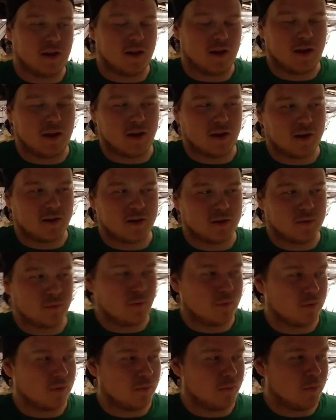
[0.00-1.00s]
and I didn't
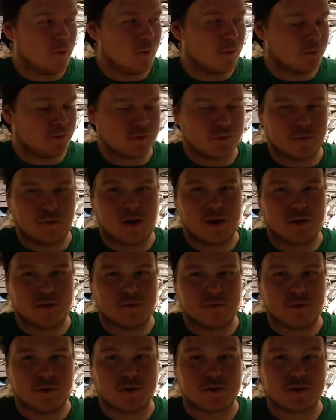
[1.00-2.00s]
order the bolts right
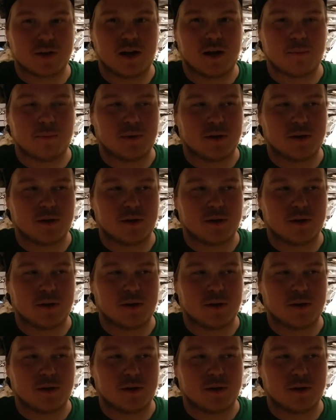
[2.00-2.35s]
the first time,